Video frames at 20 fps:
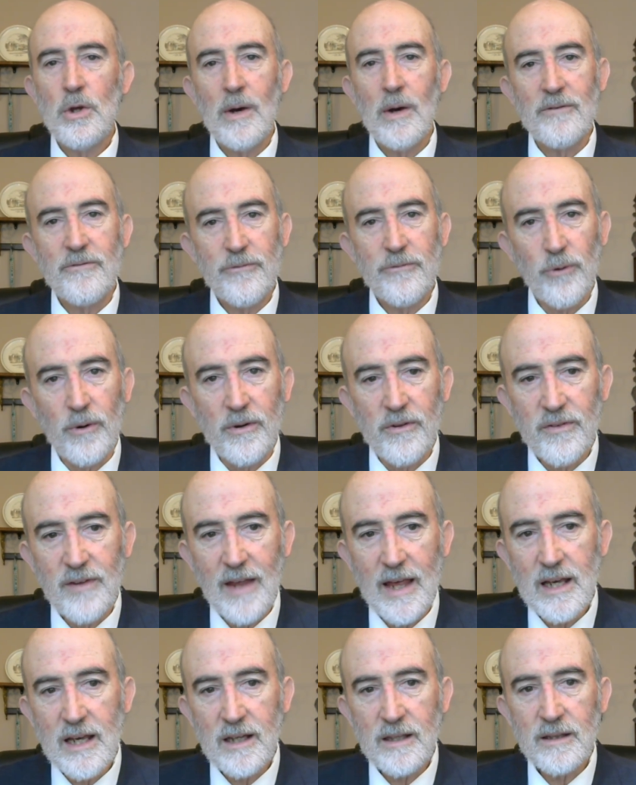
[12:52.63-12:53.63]
have
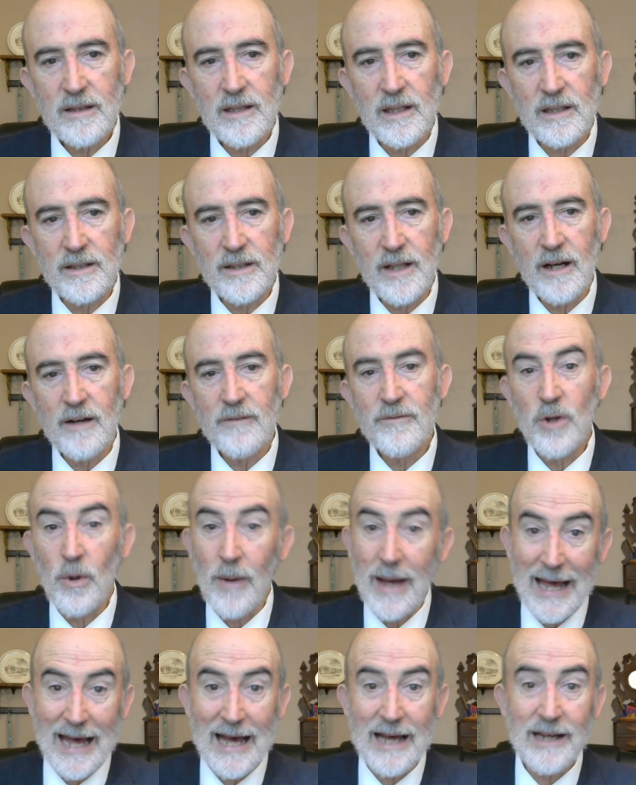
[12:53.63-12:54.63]
forsaken the love you
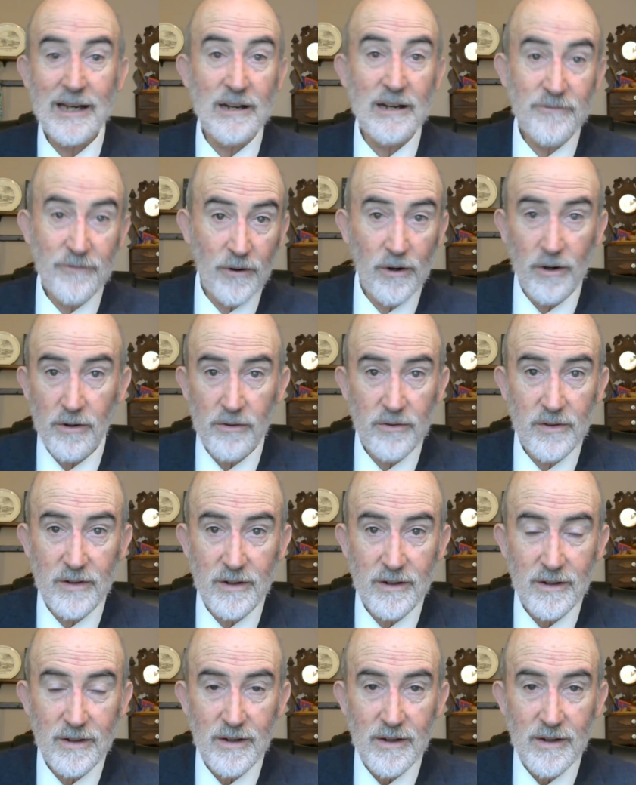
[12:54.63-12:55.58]
had at first"?